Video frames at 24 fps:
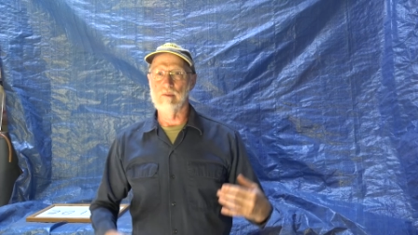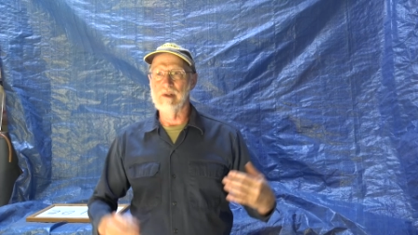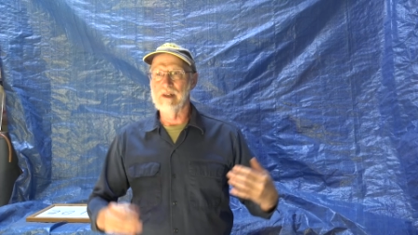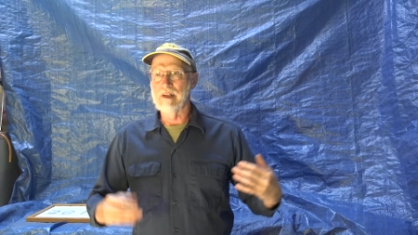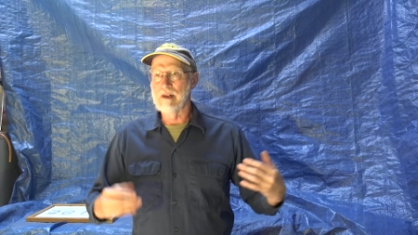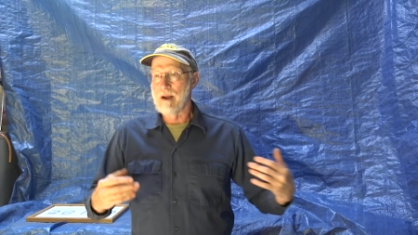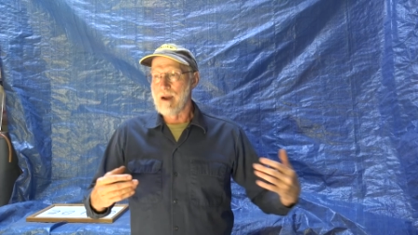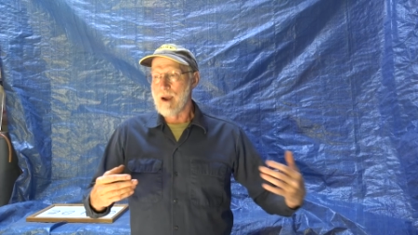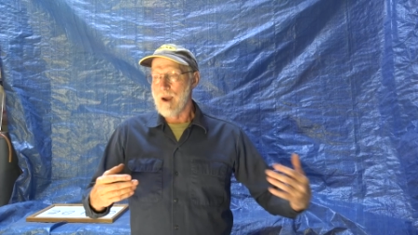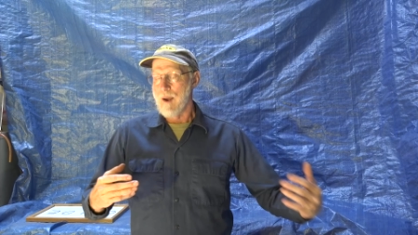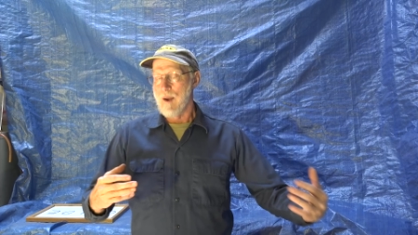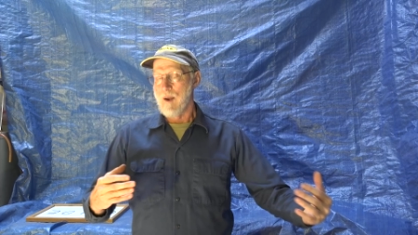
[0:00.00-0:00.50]
but
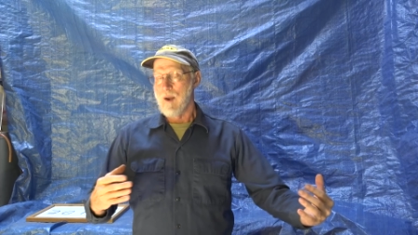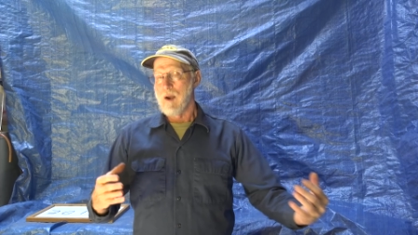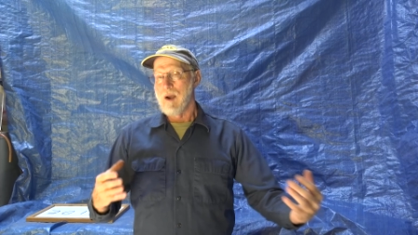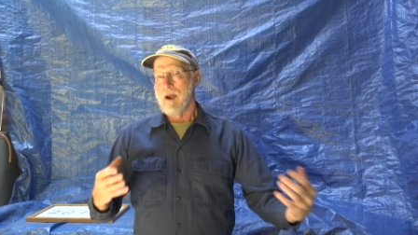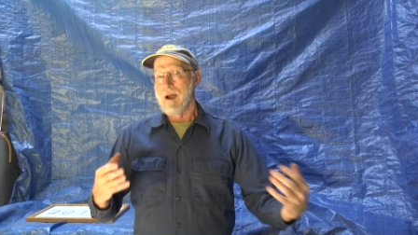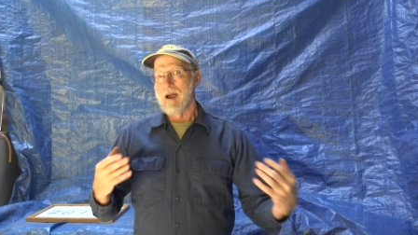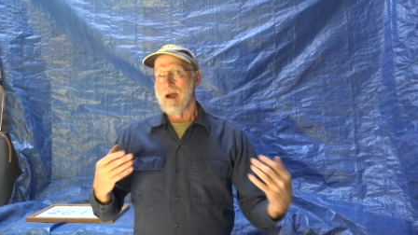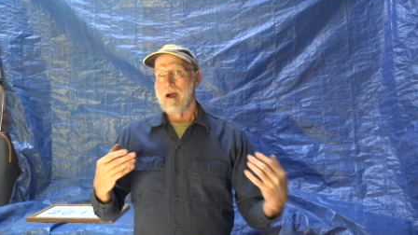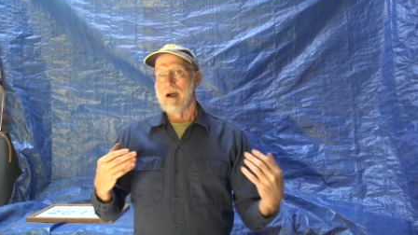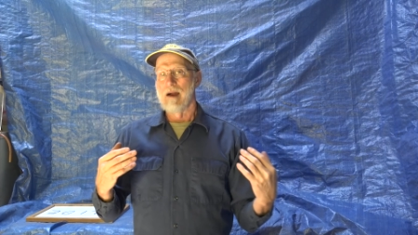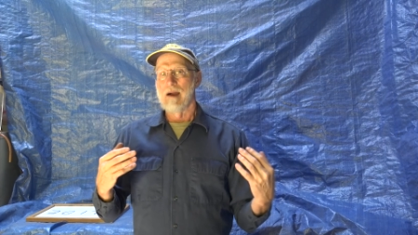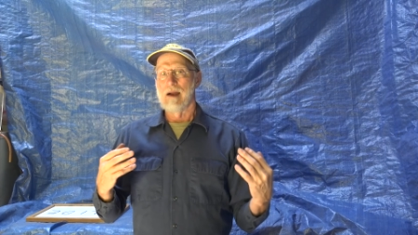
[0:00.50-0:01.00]

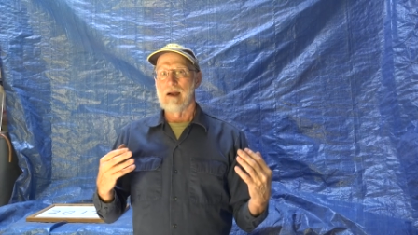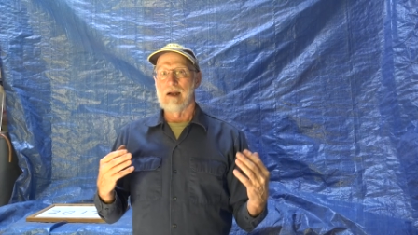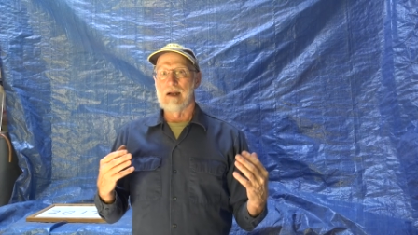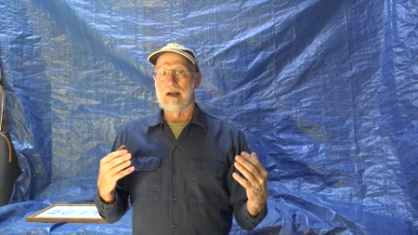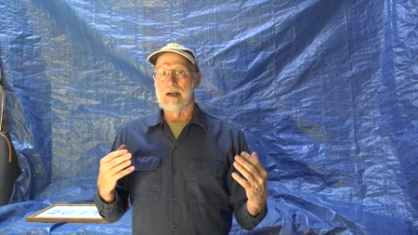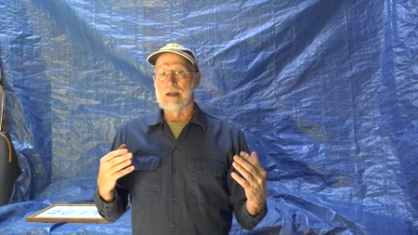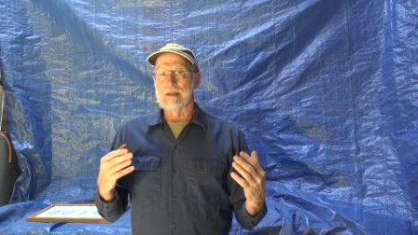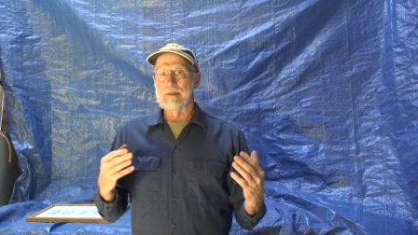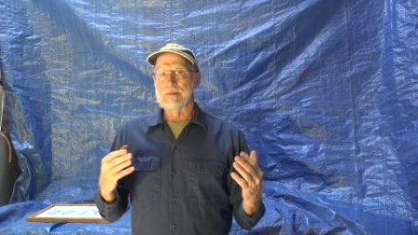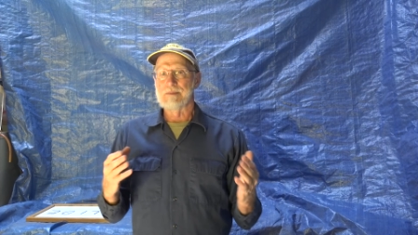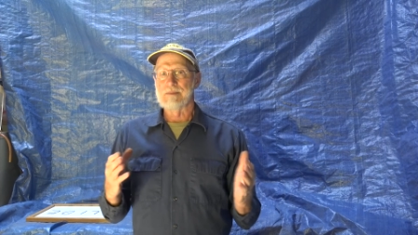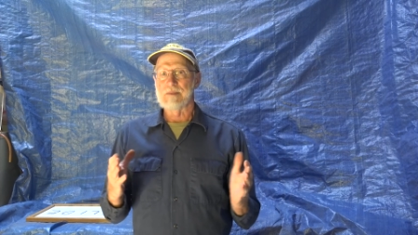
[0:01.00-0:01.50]

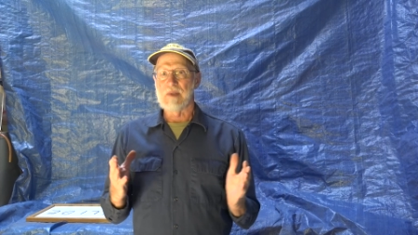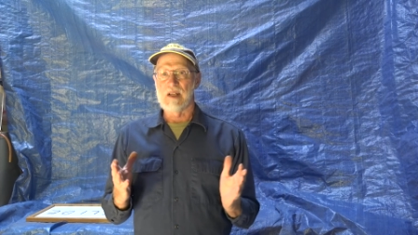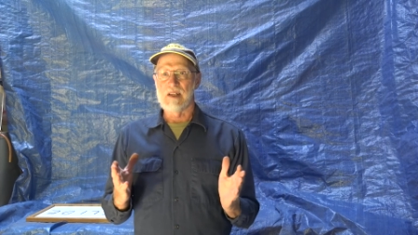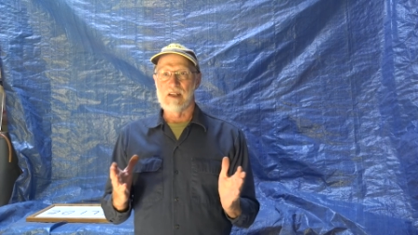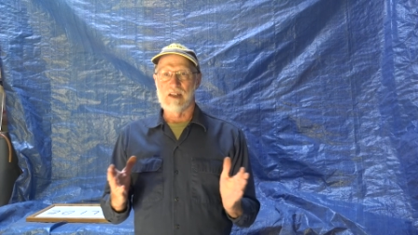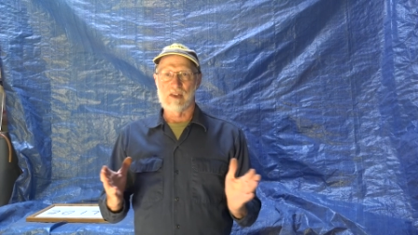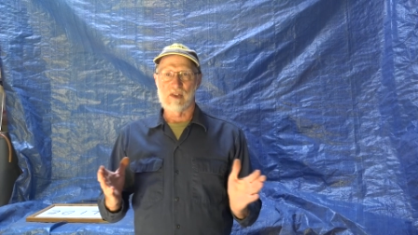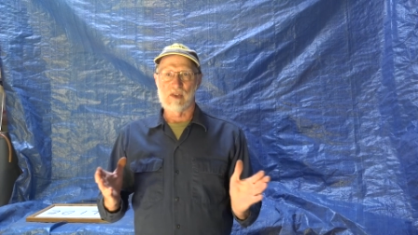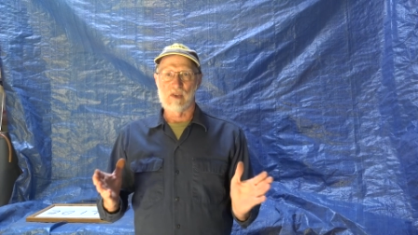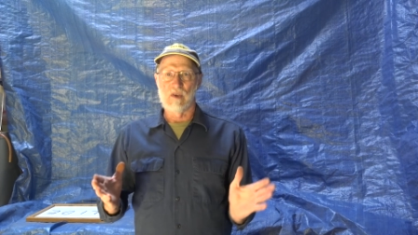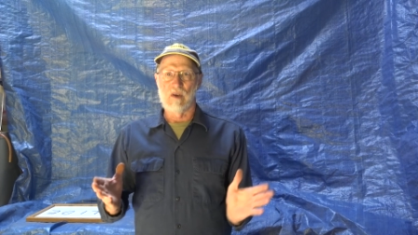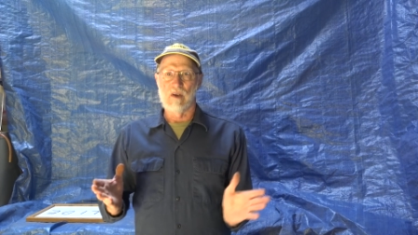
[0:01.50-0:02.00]
uh, I
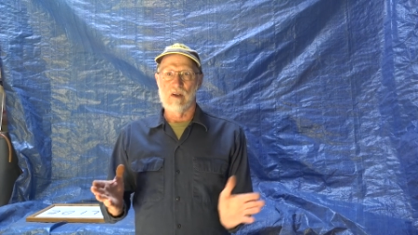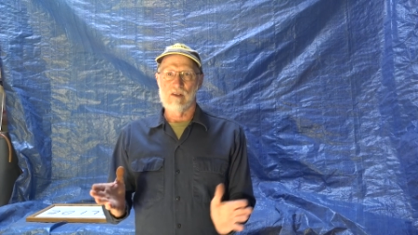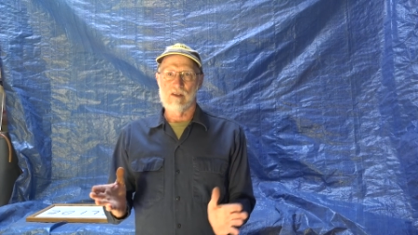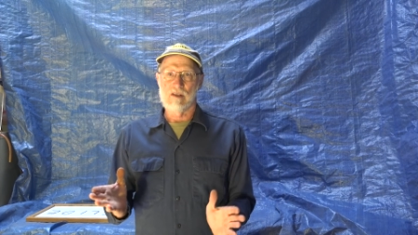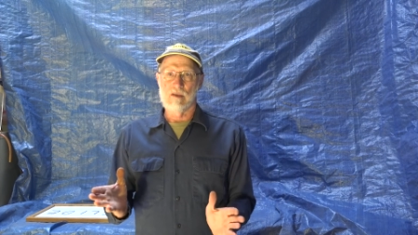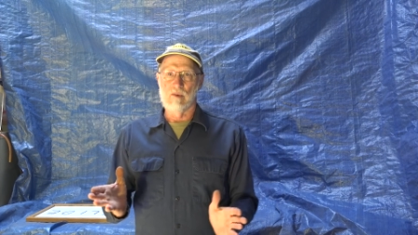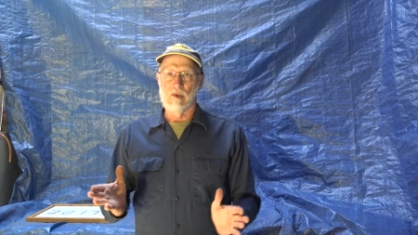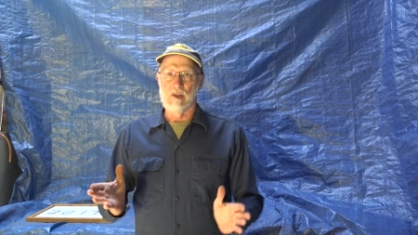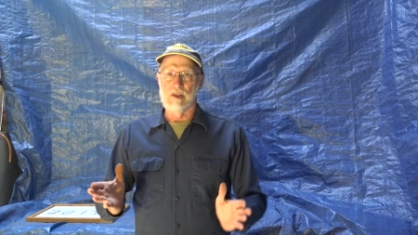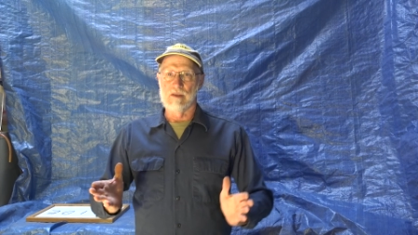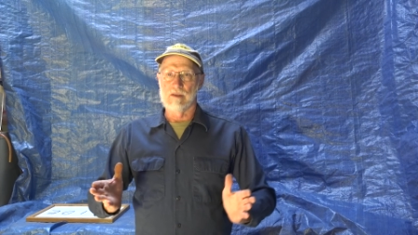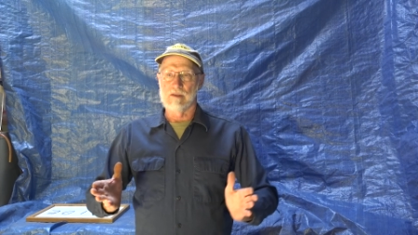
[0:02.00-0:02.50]
guess there are
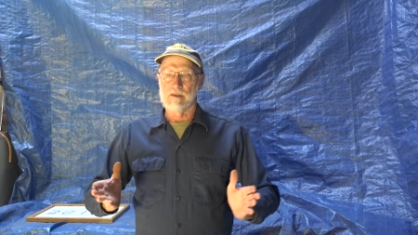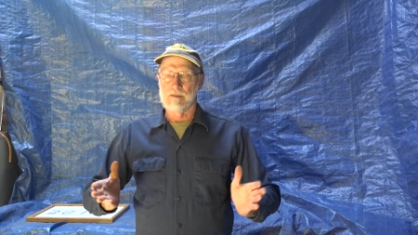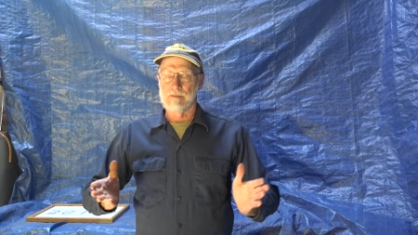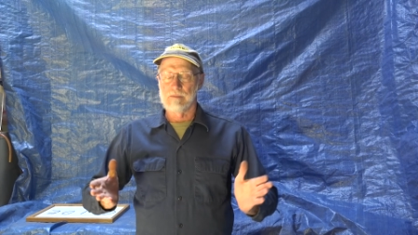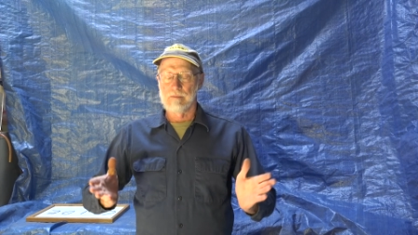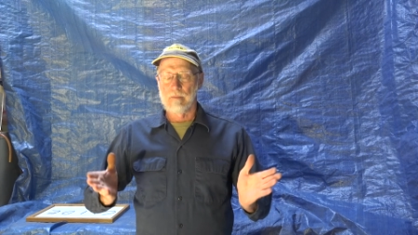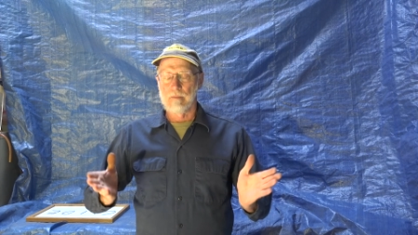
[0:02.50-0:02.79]
some others.